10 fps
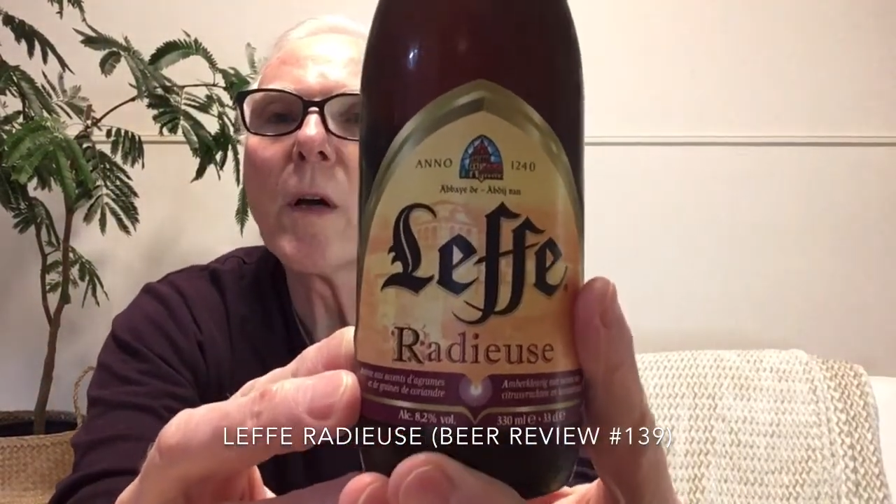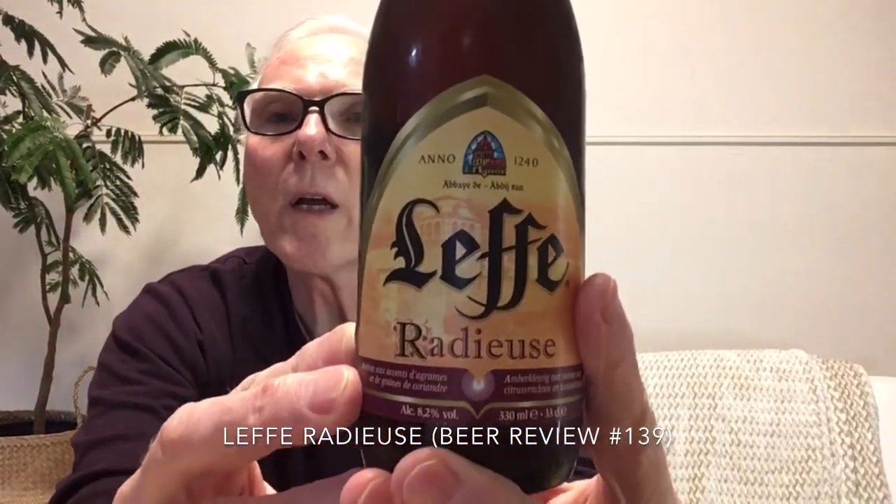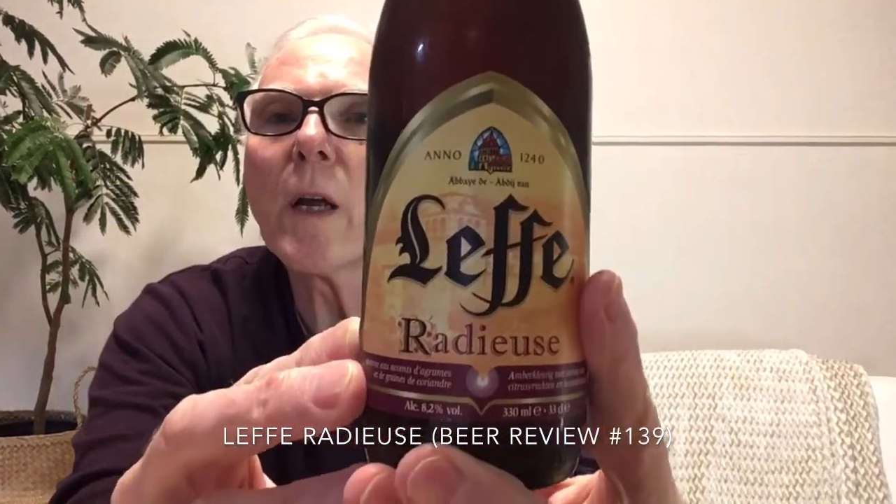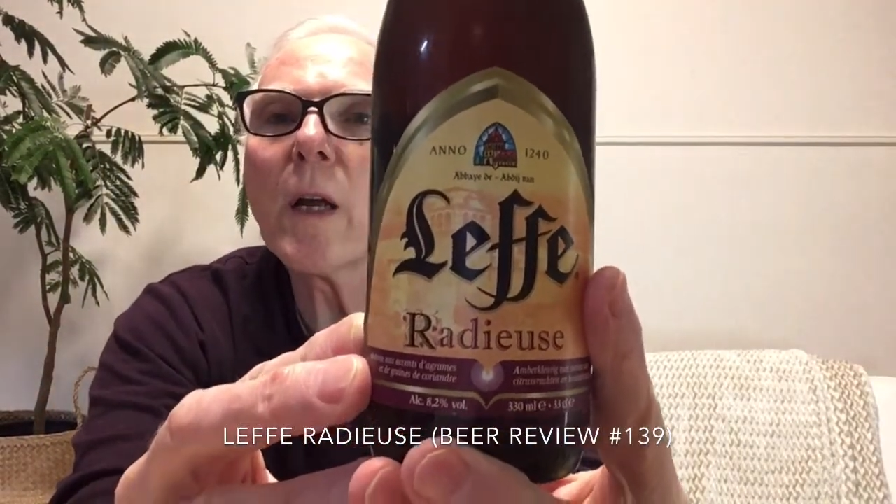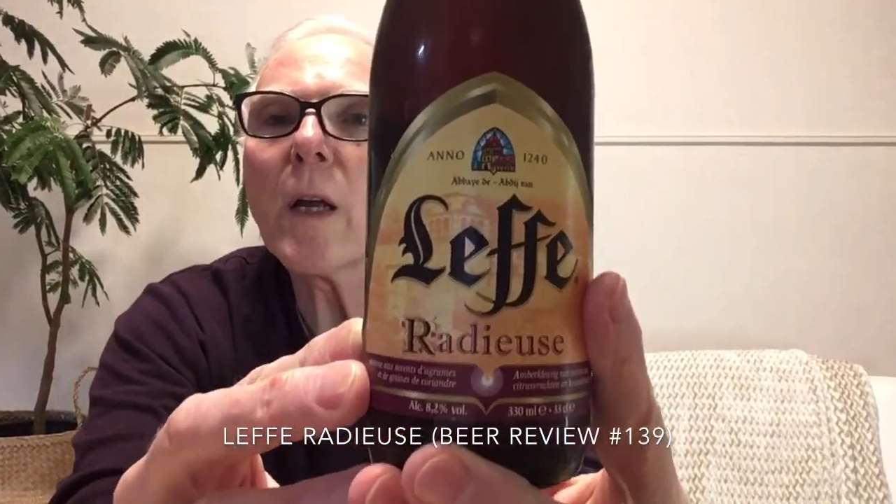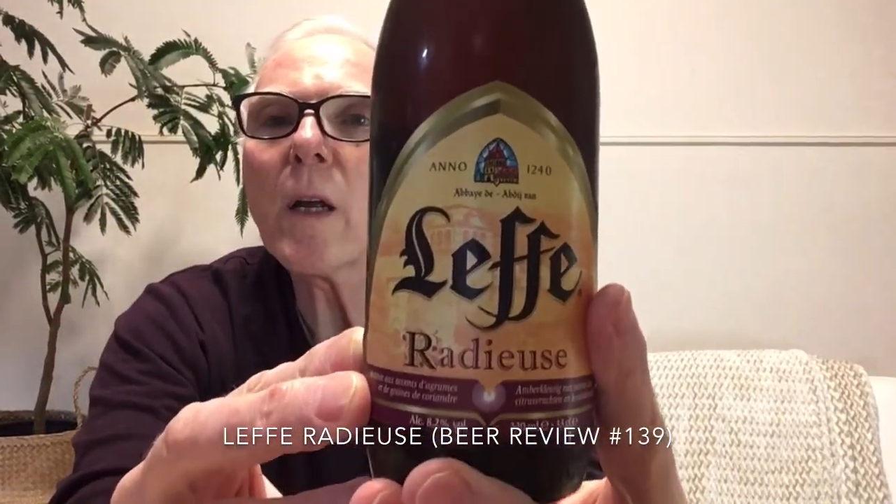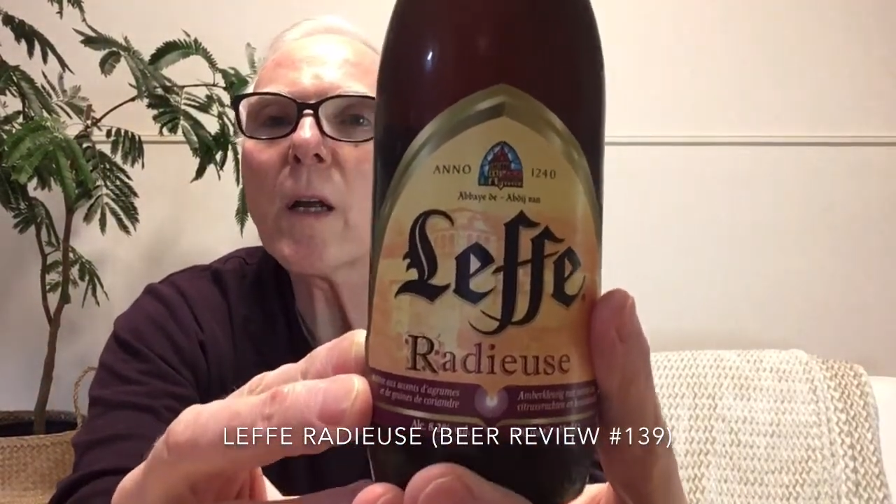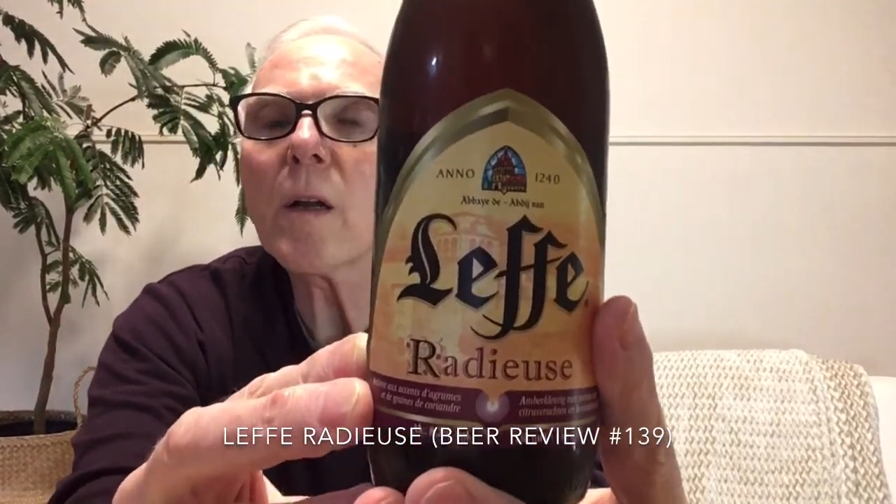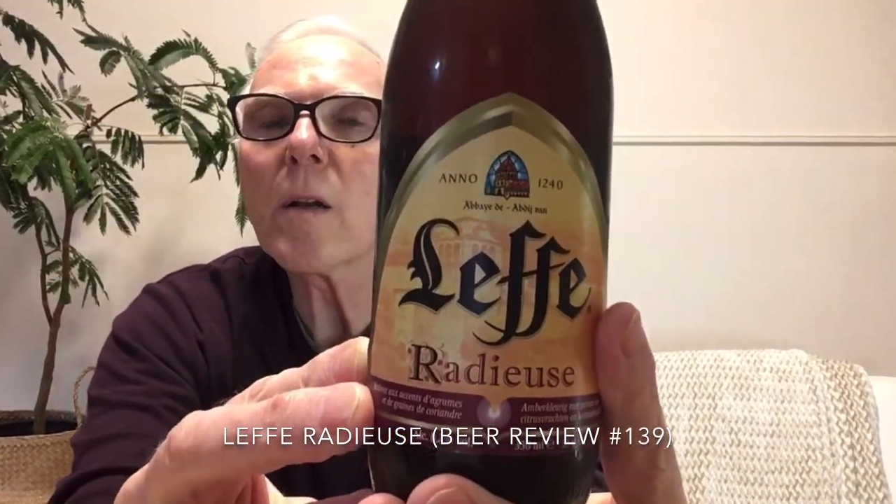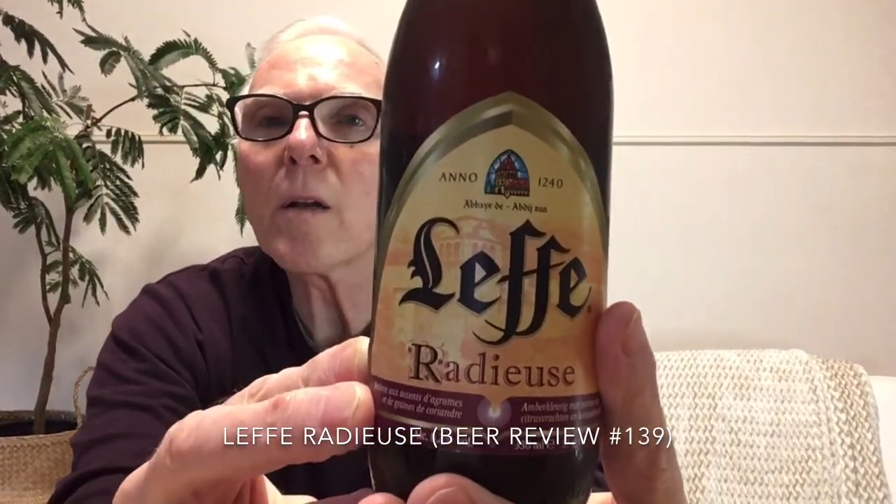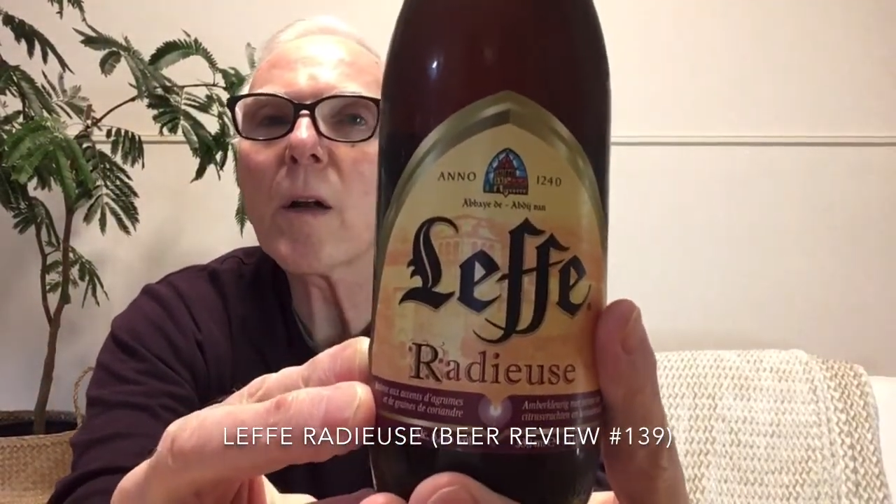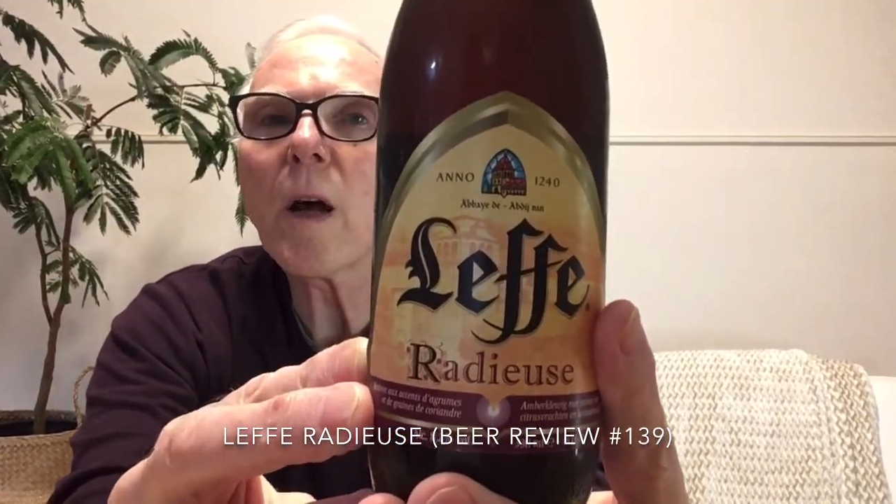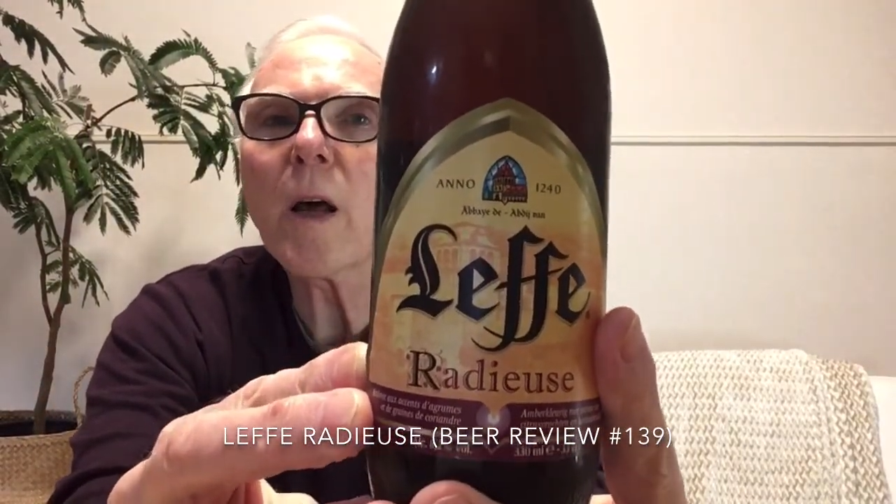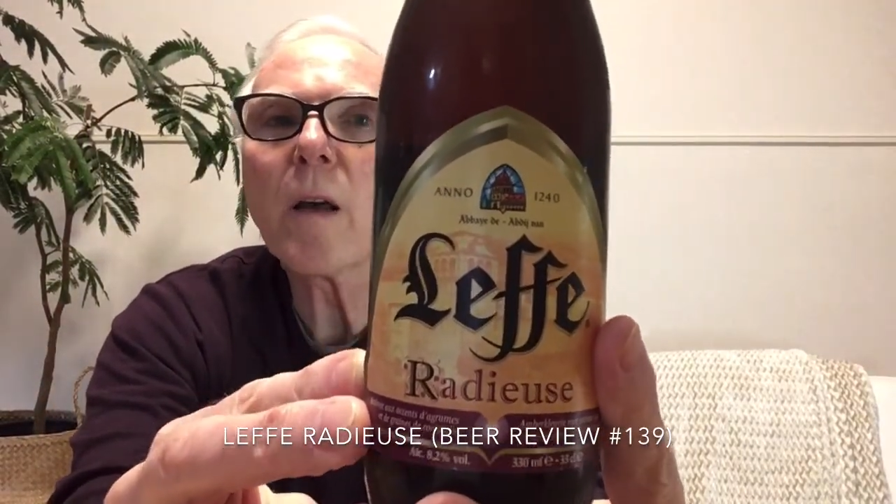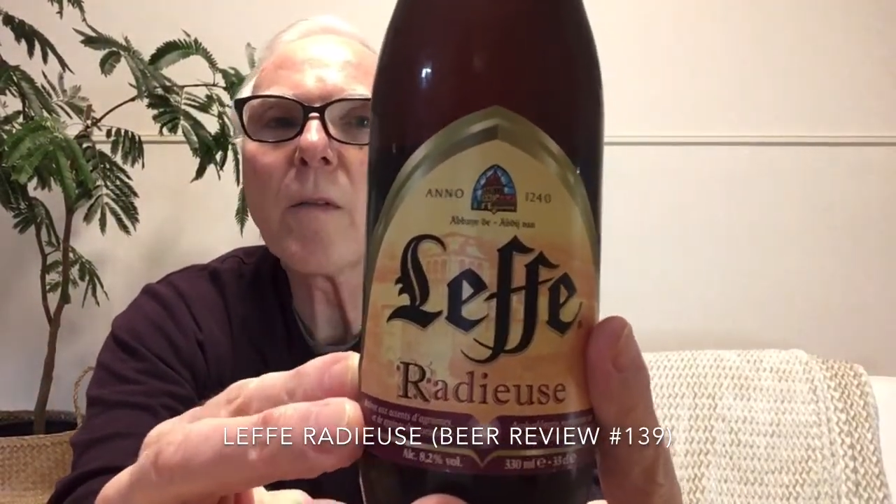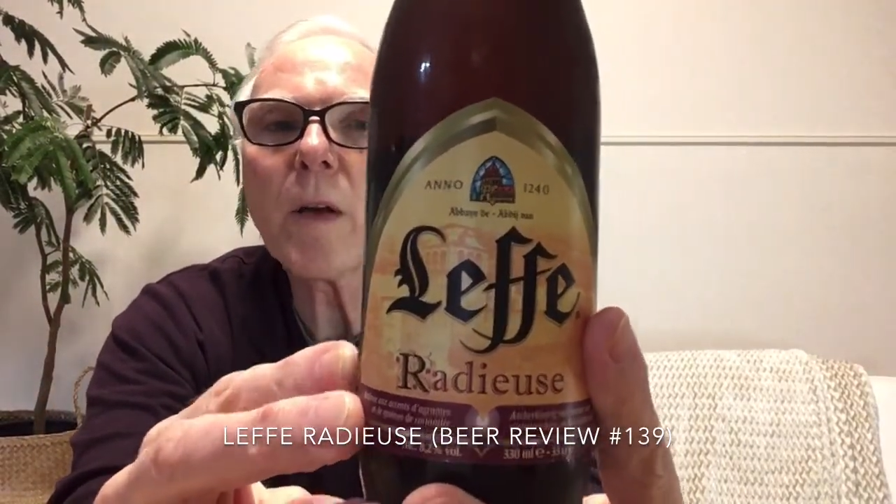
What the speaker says: And I have